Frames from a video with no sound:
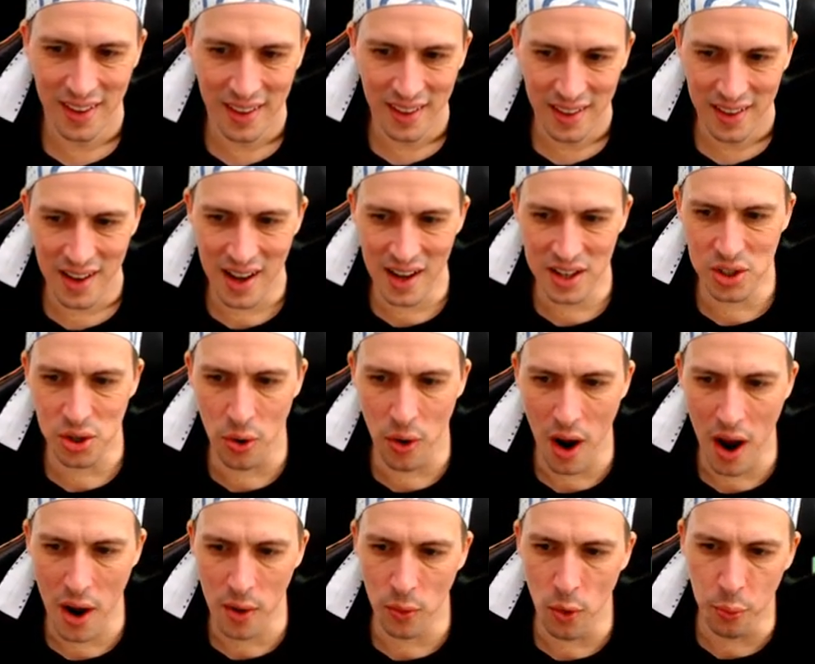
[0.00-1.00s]
That's all
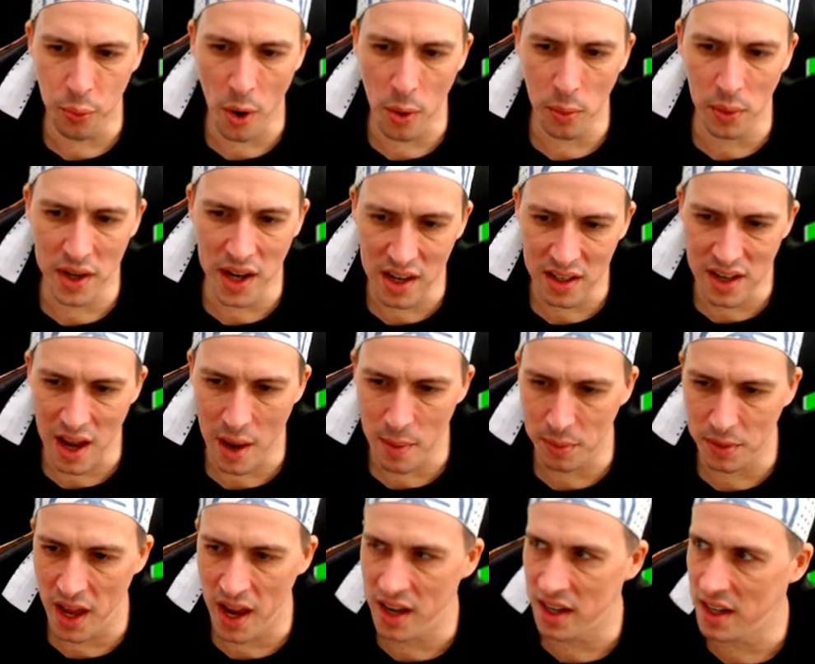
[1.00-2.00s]
right. We'll probably end
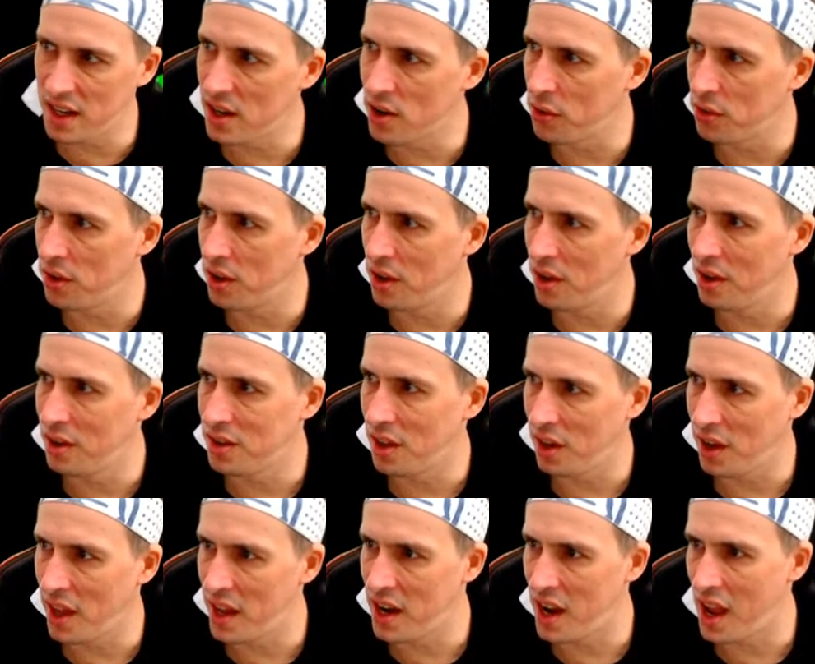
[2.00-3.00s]
up landing on the
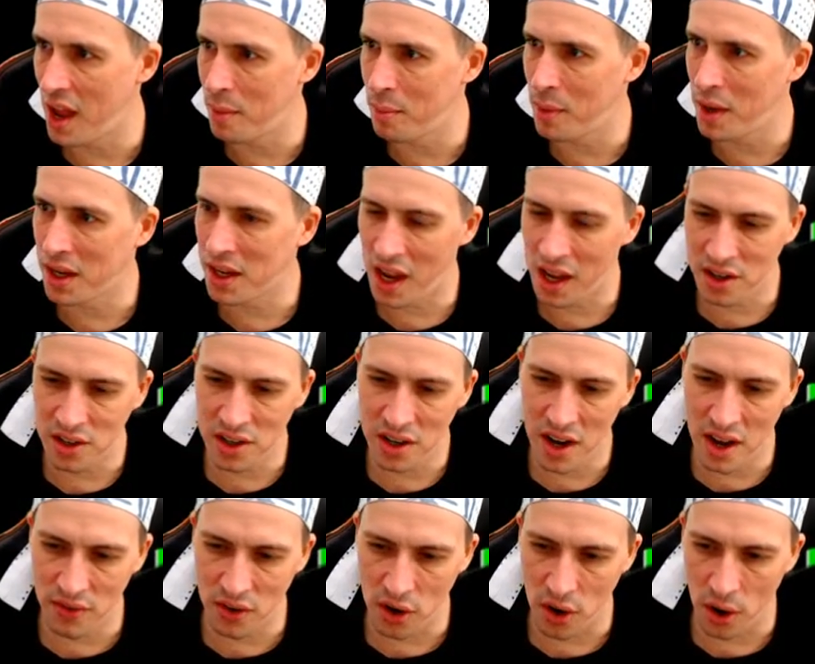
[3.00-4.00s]
letter M again. You
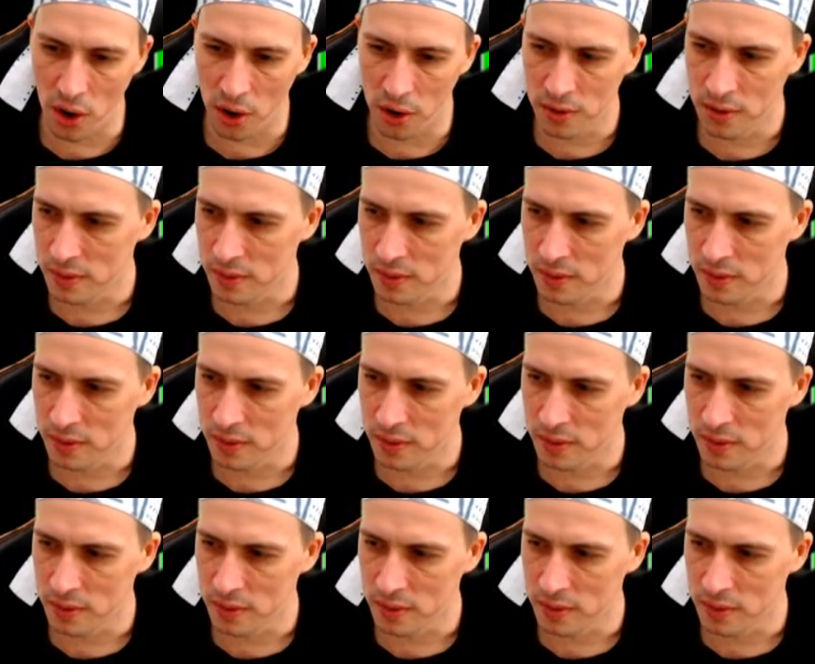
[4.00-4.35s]
never know.